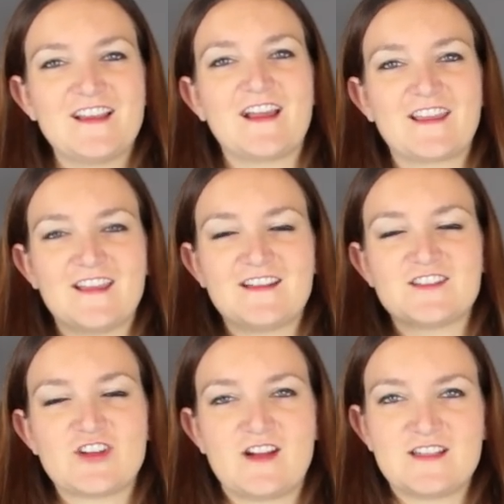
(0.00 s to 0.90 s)
again,
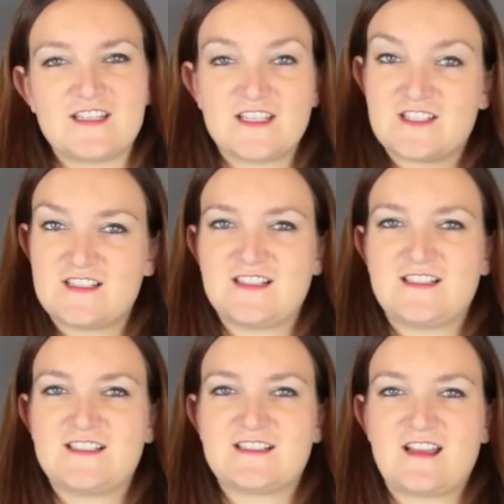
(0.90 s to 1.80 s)
Shauna teaches
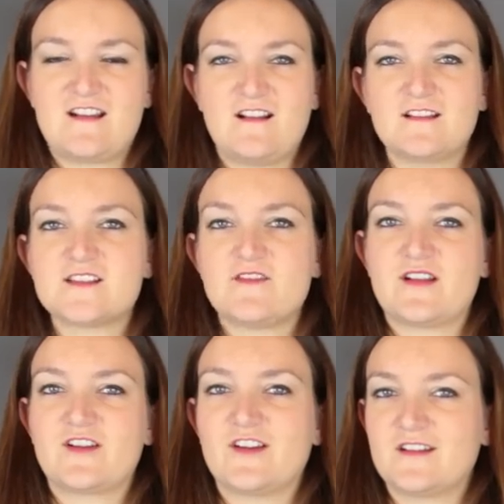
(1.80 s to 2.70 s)
this design also
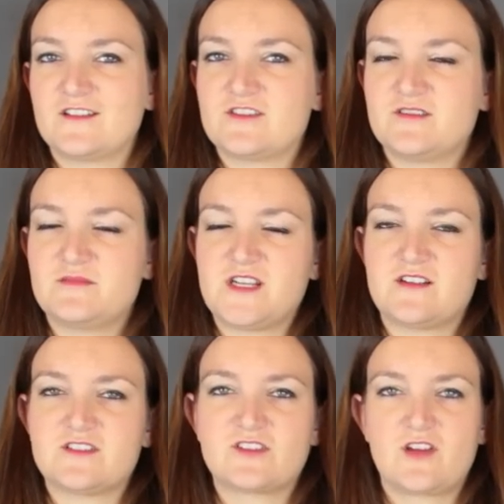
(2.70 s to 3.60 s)
on her YouTube
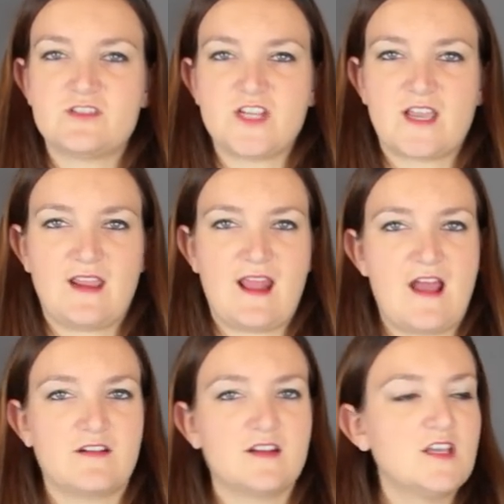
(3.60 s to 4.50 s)
channel, so go check it
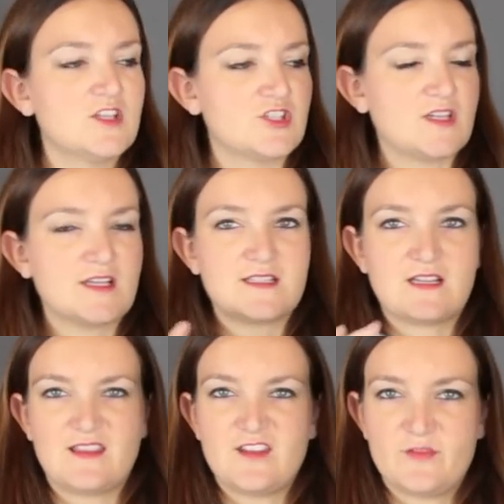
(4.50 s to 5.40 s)
out. She does it
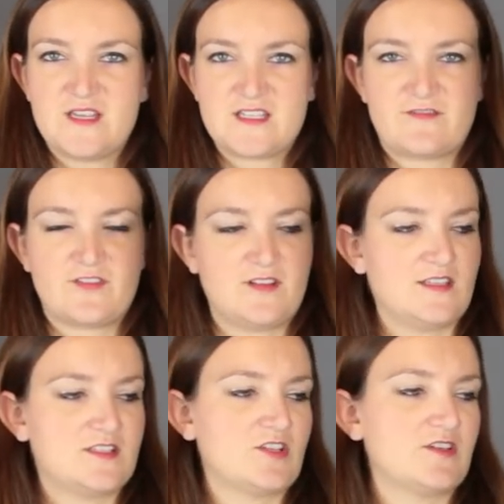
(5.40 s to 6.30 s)
a little bit
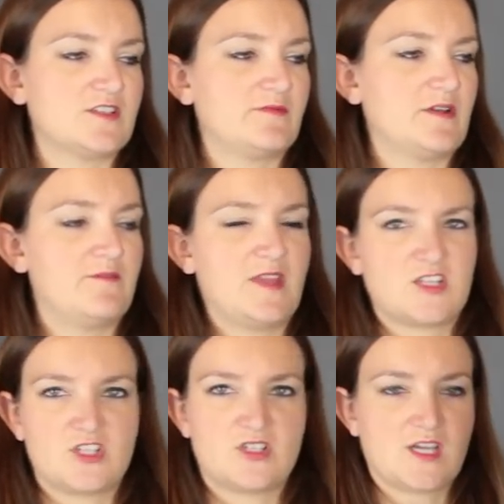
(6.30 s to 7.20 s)
differently, so you just want to make
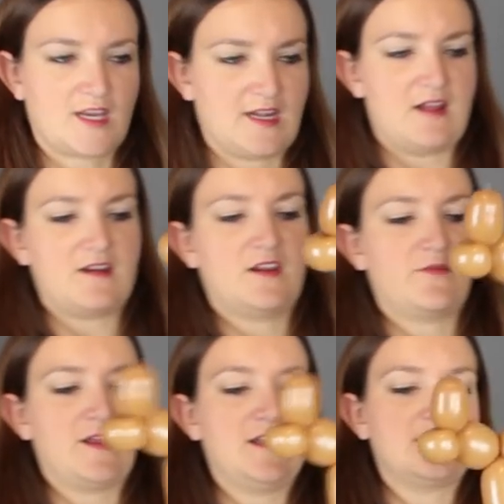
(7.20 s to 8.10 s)
sure you check it out
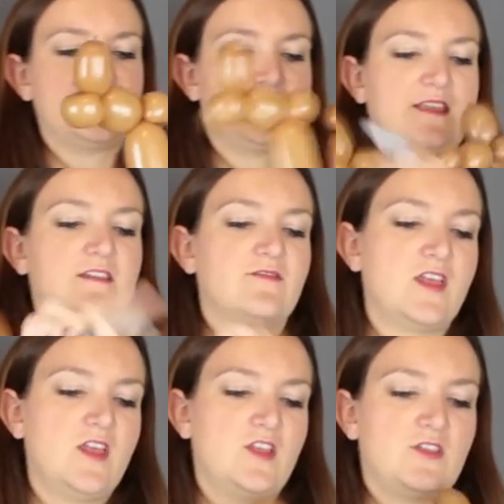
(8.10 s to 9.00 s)
anyway to see if
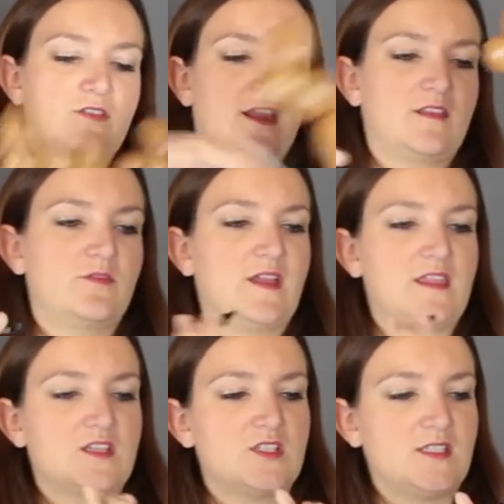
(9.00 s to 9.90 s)
you like the way
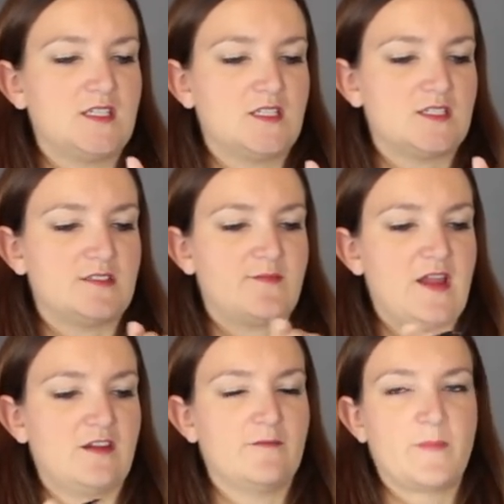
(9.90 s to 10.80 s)
that she teaches
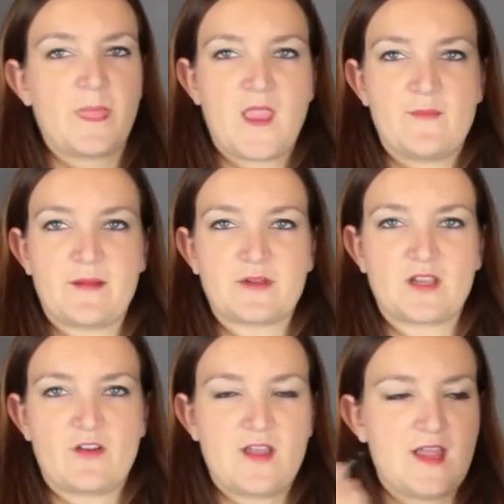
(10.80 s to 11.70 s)
better. I'm going
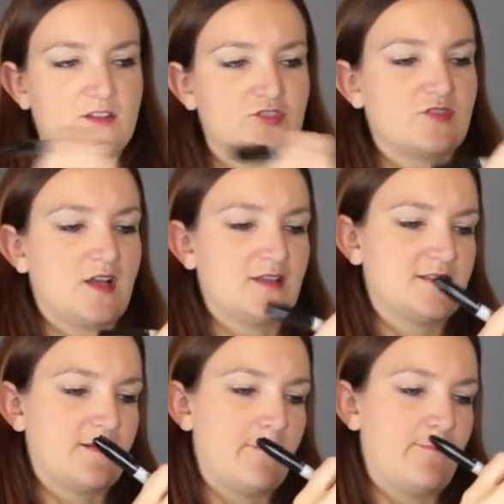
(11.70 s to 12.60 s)
to go ahead and draw
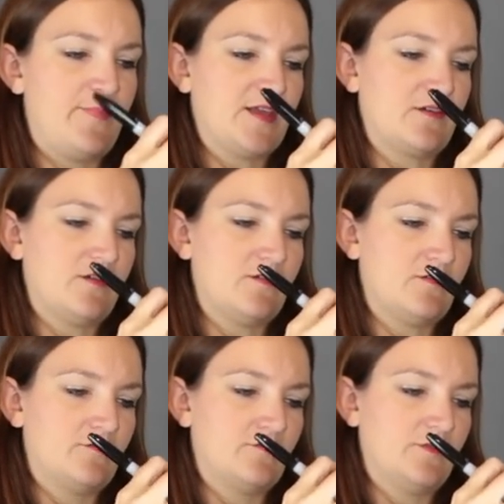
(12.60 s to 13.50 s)
some big
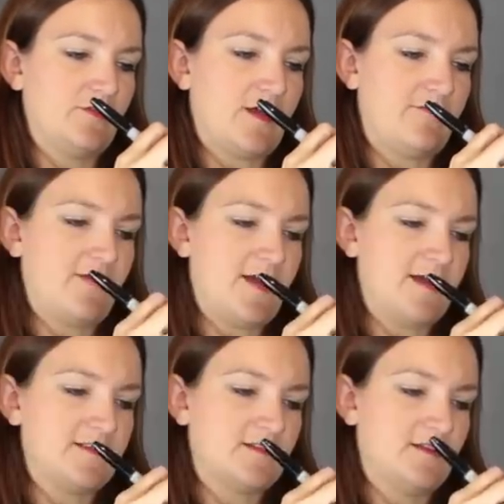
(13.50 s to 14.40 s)
old Rudolph
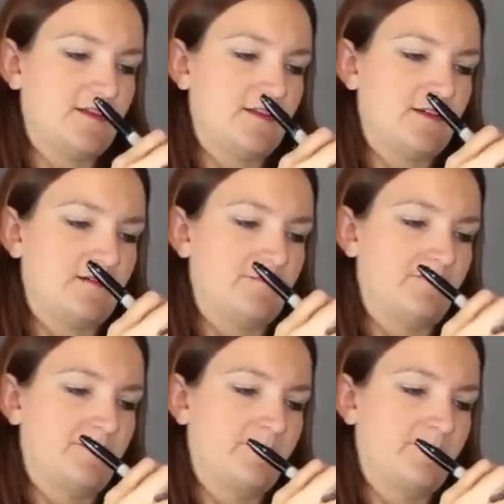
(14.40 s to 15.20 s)
eyes on here.